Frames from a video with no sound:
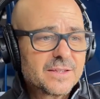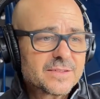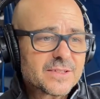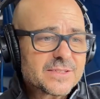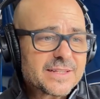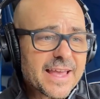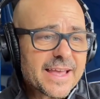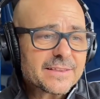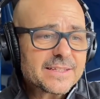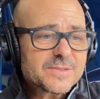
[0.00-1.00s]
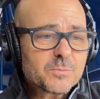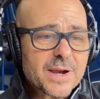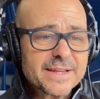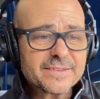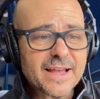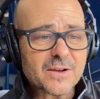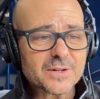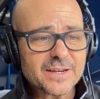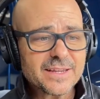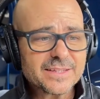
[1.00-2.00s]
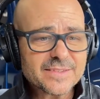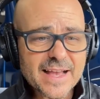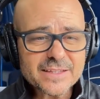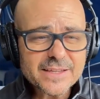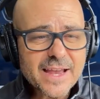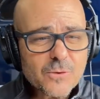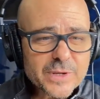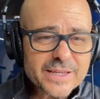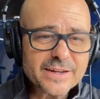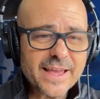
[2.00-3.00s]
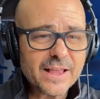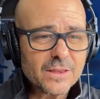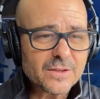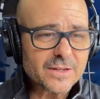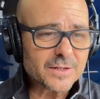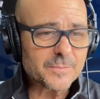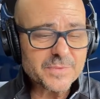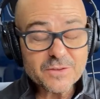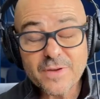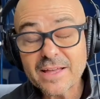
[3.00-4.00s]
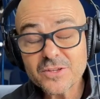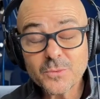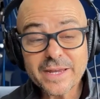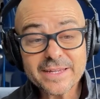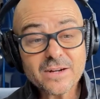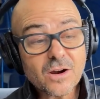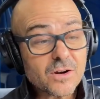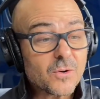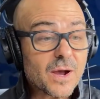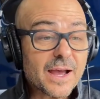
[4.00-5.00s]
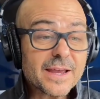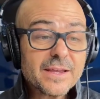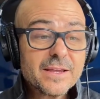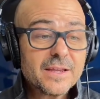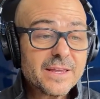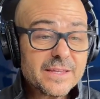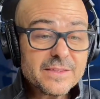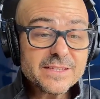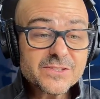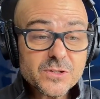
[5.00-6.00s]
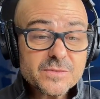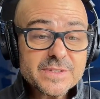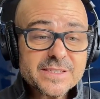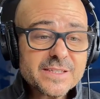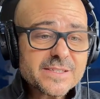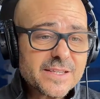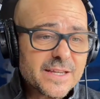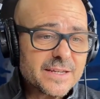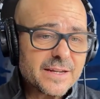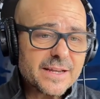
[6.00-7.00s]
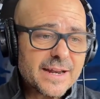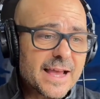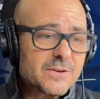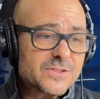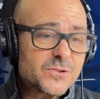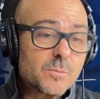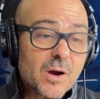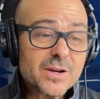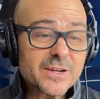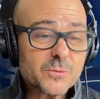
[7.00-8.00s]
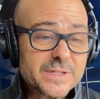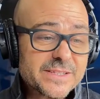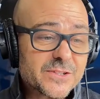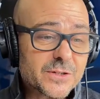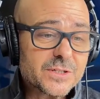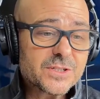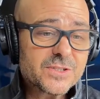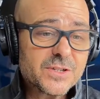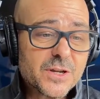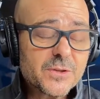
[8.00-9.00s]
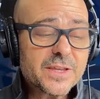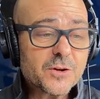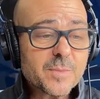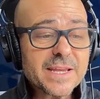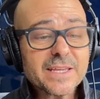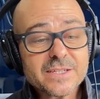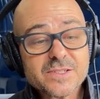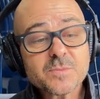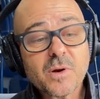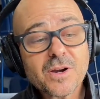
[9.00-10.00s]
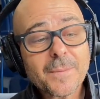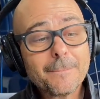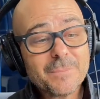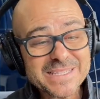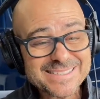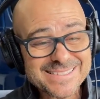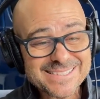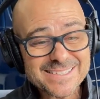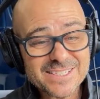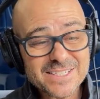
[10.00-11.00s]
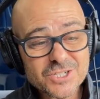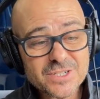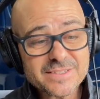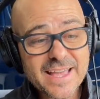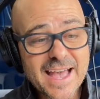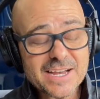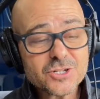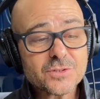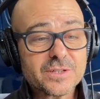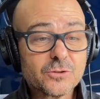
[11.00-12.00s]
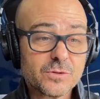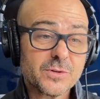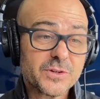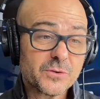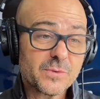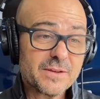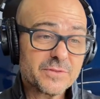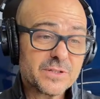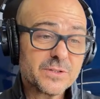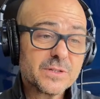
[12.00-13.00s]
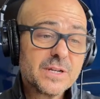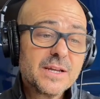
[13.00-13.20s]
So today, let's break down exactly how we can evaluate ROI in these services and how to do market research to know that you're making a smart business decision to actually grow your revenue.